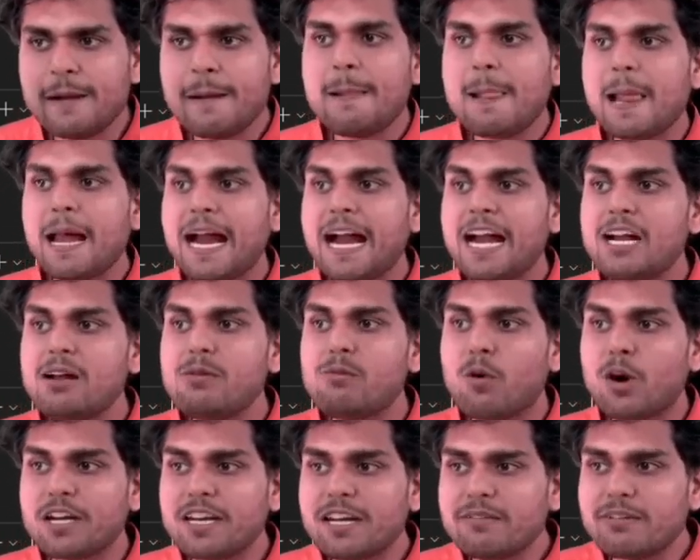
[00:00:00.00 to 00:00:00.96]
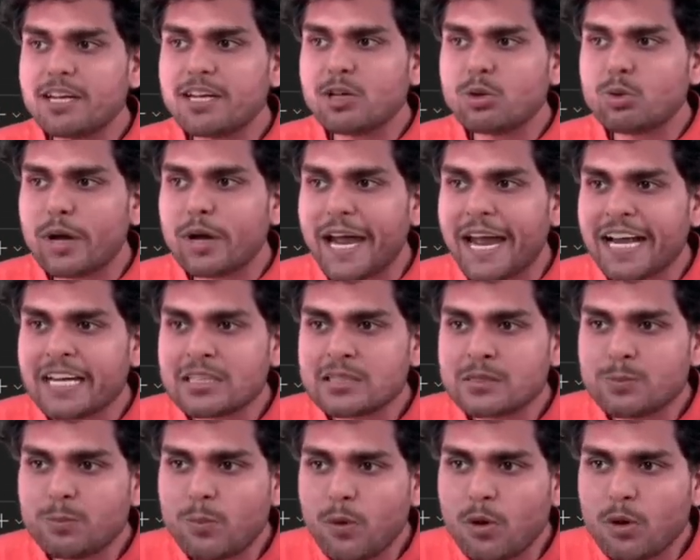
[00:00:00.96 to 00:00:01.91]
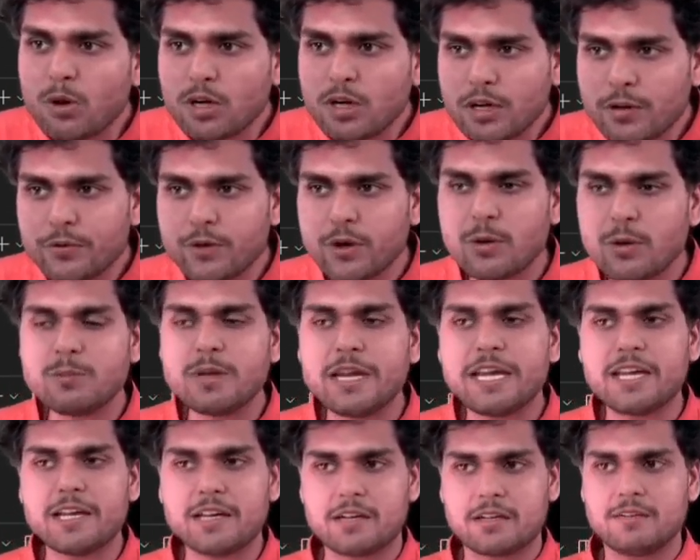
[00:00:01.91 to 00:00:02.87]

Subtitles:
and whatever you export from here,